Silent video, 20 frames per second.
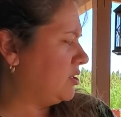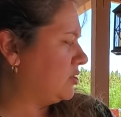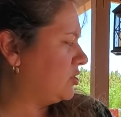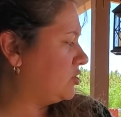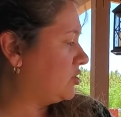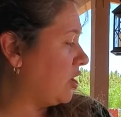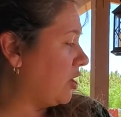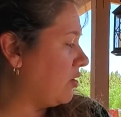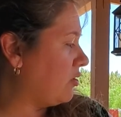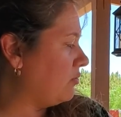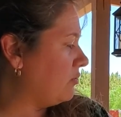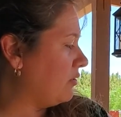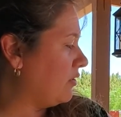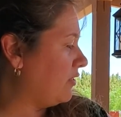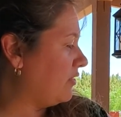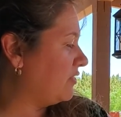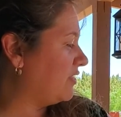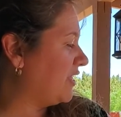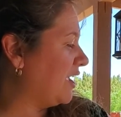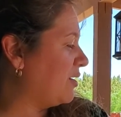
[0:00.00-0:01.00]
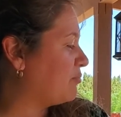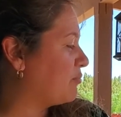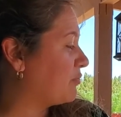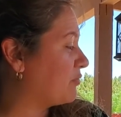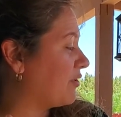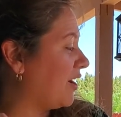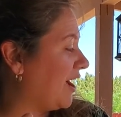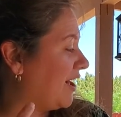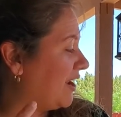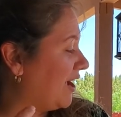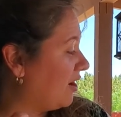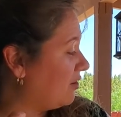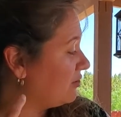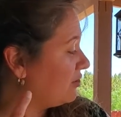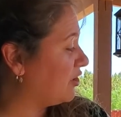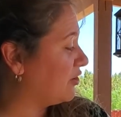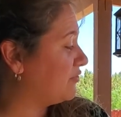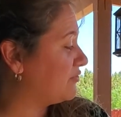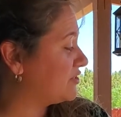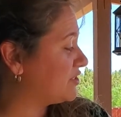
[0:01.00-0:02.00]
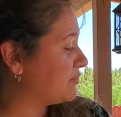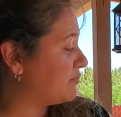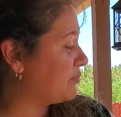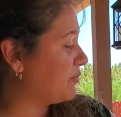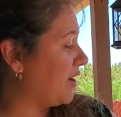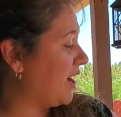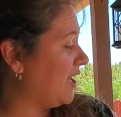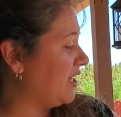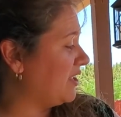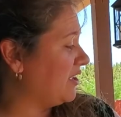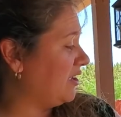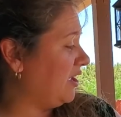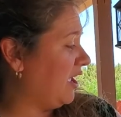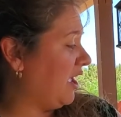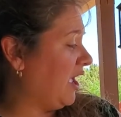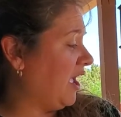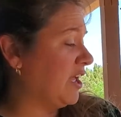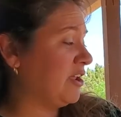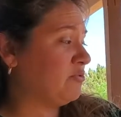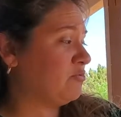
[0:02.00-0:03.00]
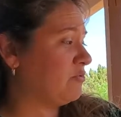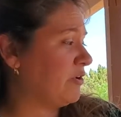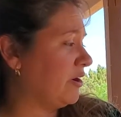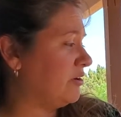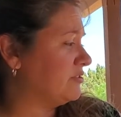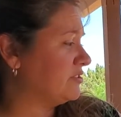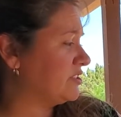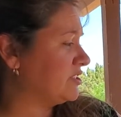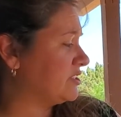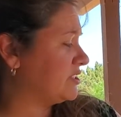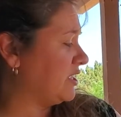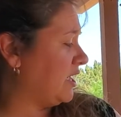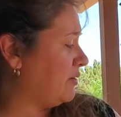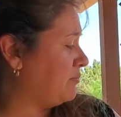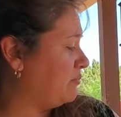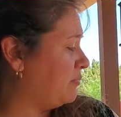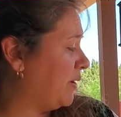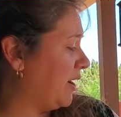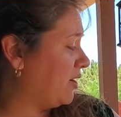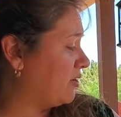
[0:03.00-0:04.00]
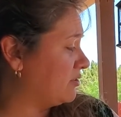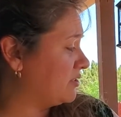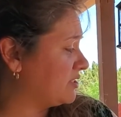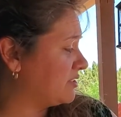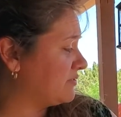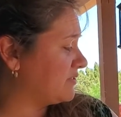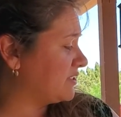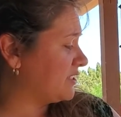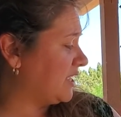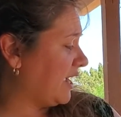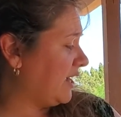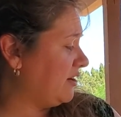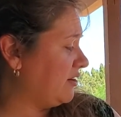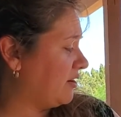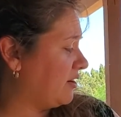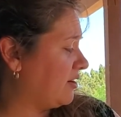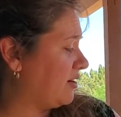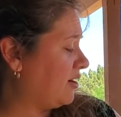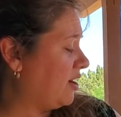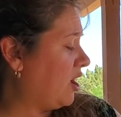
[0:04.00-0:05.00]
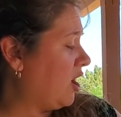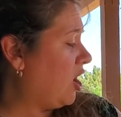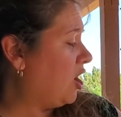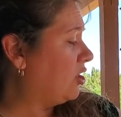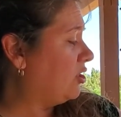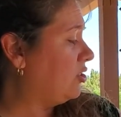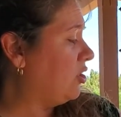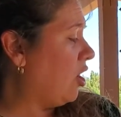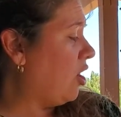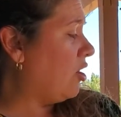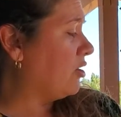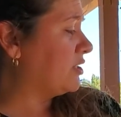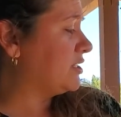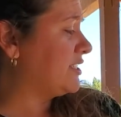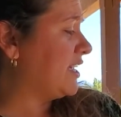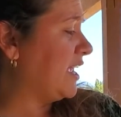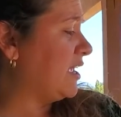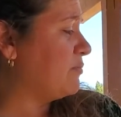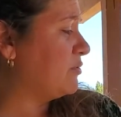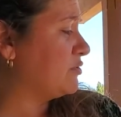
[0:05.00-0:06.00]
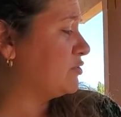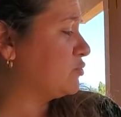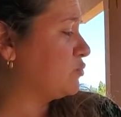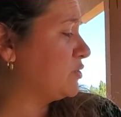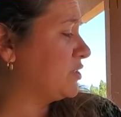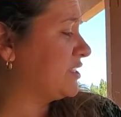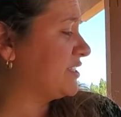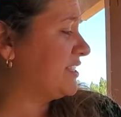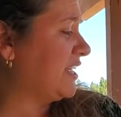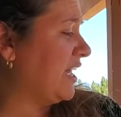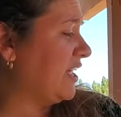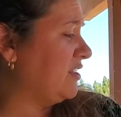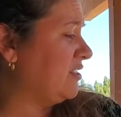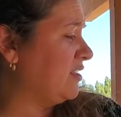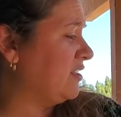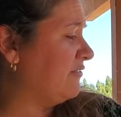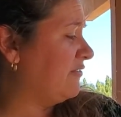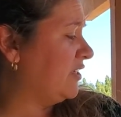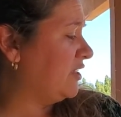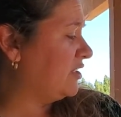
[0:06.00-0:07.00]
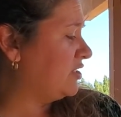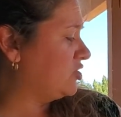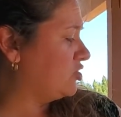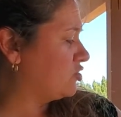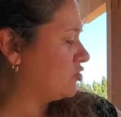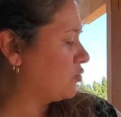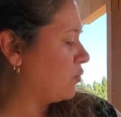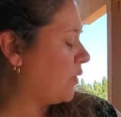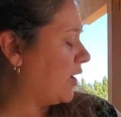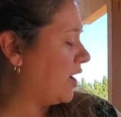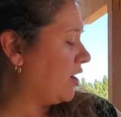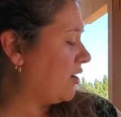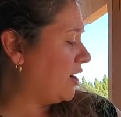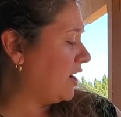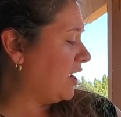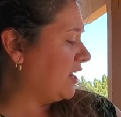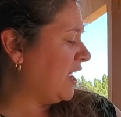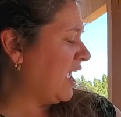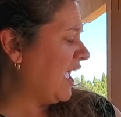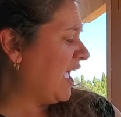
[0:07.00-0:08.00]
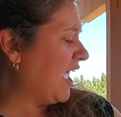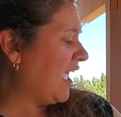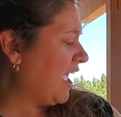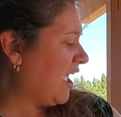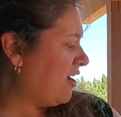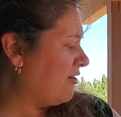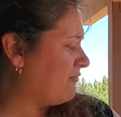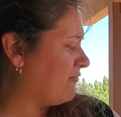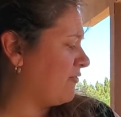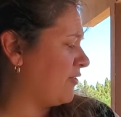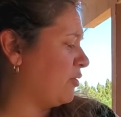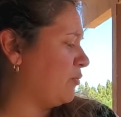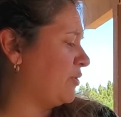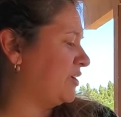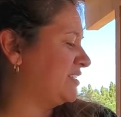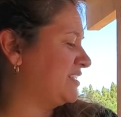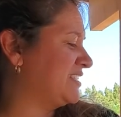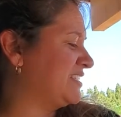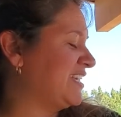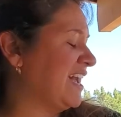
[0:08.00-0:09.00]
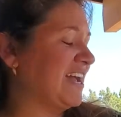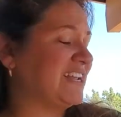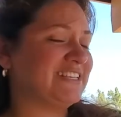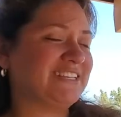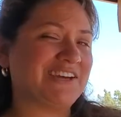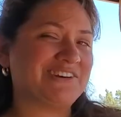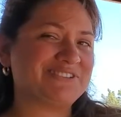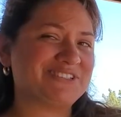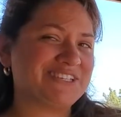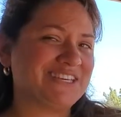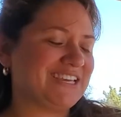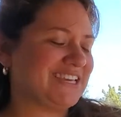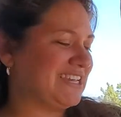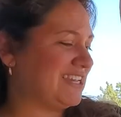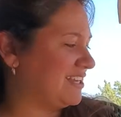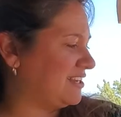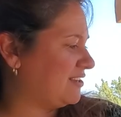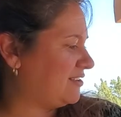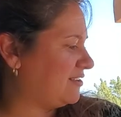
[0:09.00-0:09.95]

So they brought out loaves of bread and roasts and barrels of cider. Long tables were set in the village square, and everyone sat down to eat.